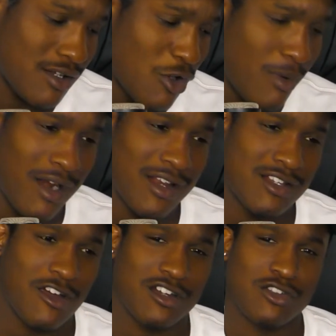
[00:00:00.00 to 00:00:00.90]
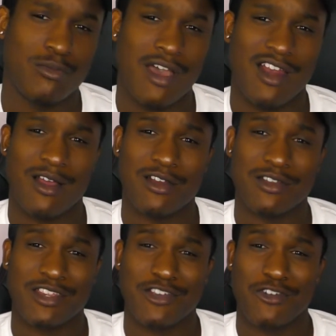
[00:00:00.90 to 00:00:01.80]
Hope I didn't talk too bad on your
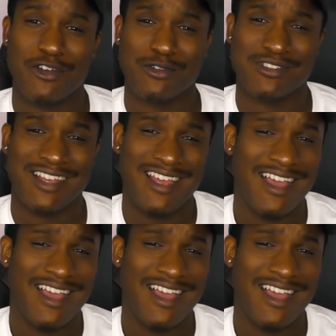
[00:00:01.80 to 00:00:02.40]
heroes.